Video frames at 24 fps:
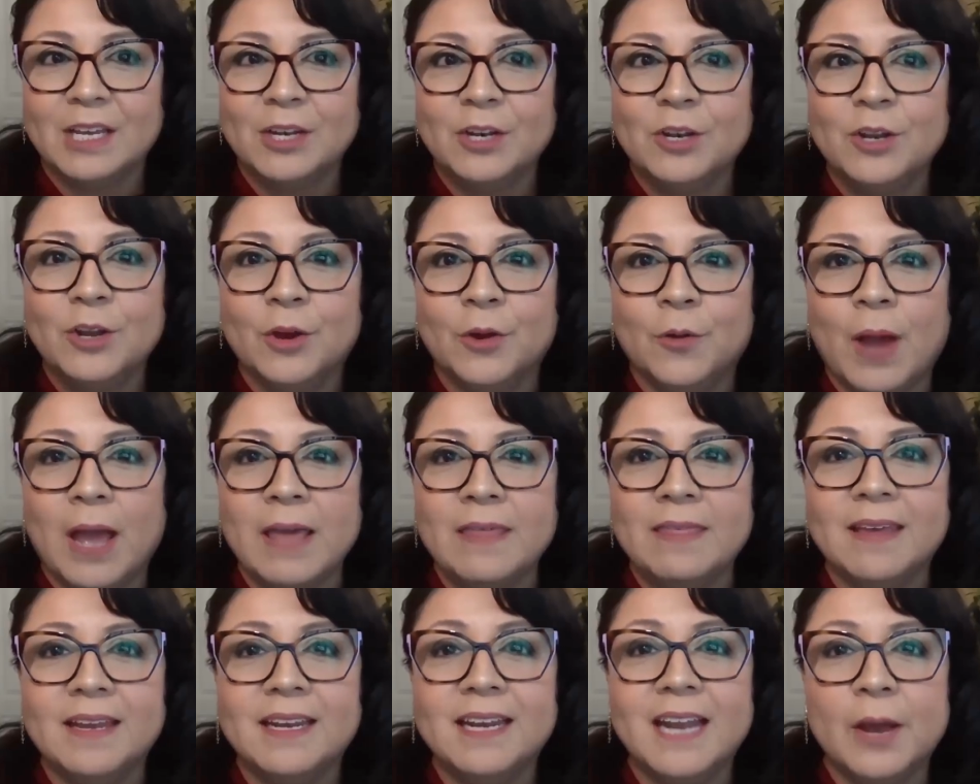No, I
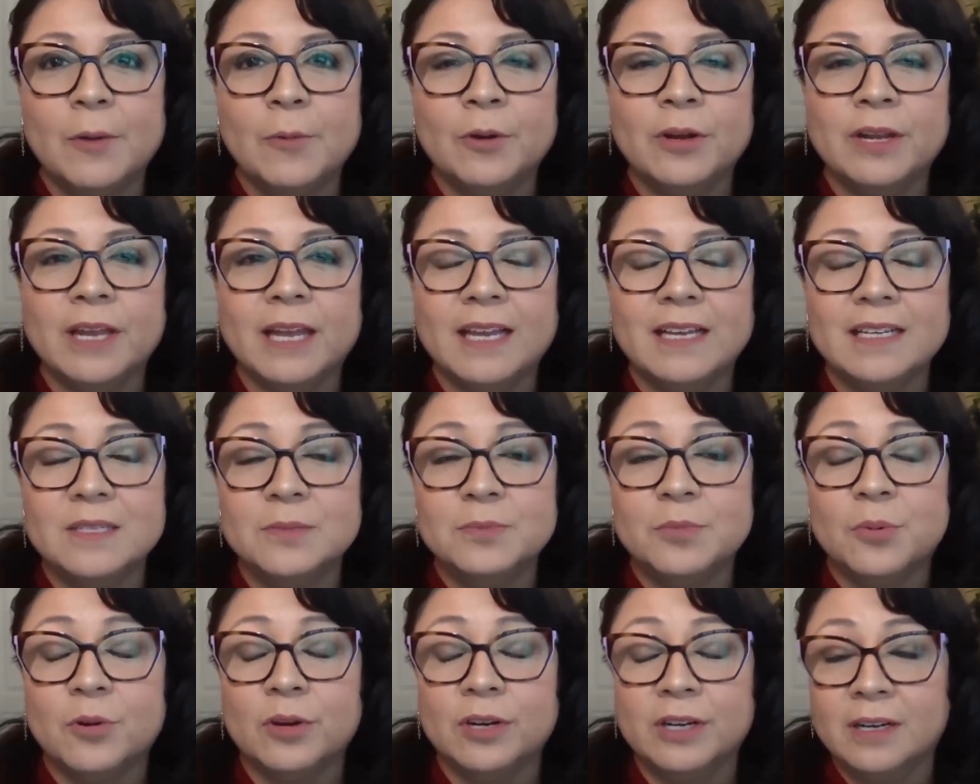think networking is
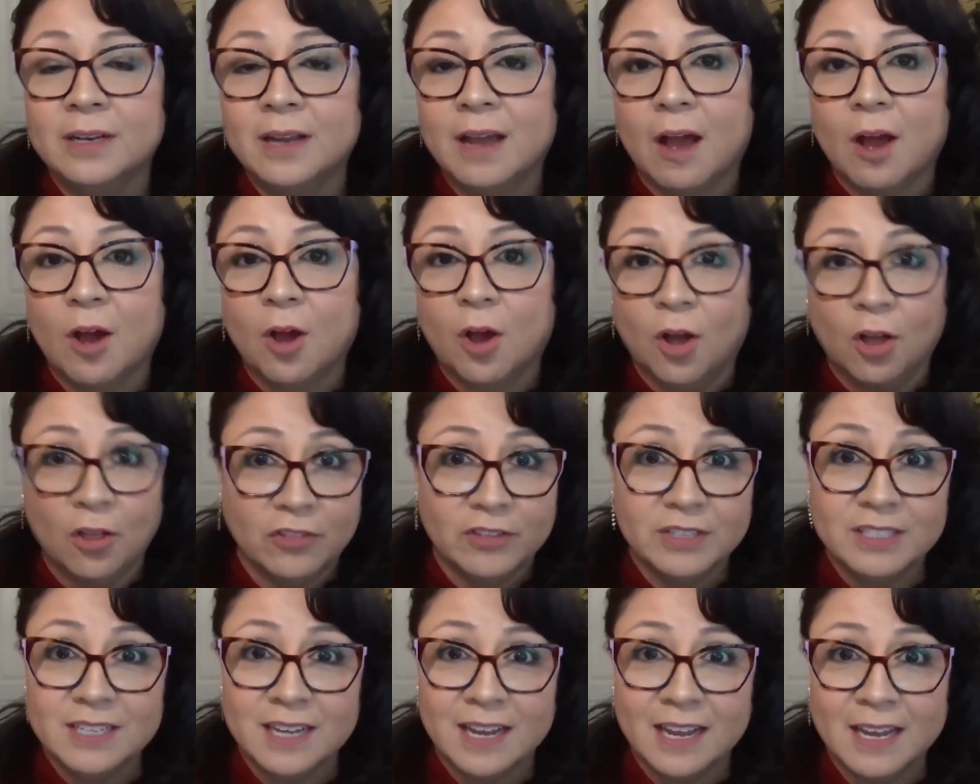important all the
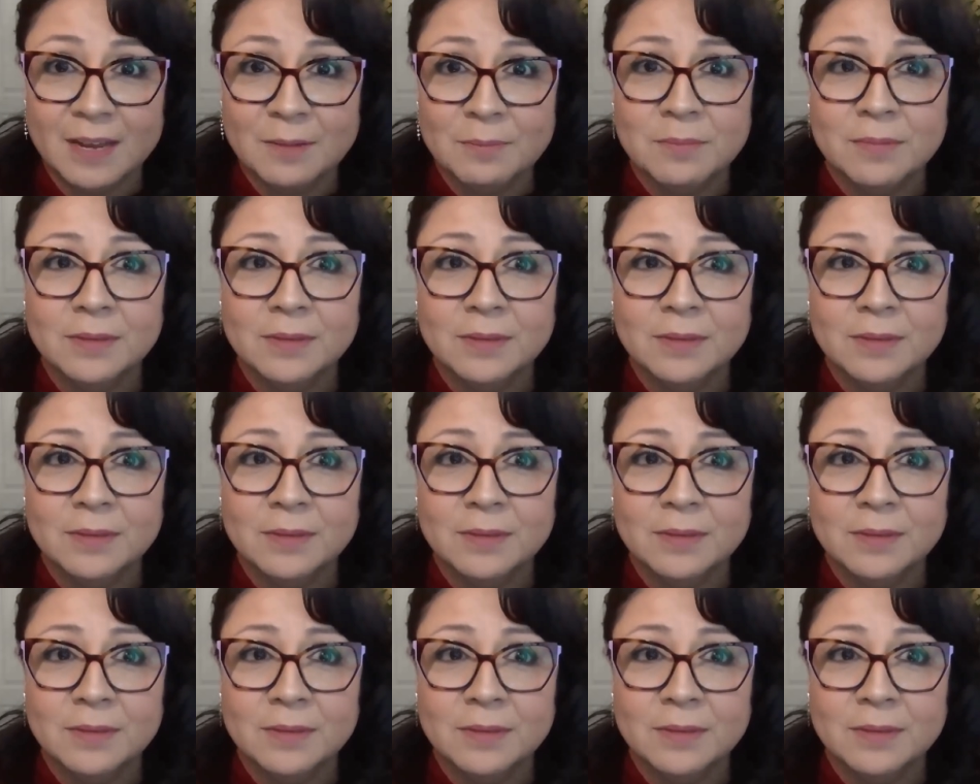time.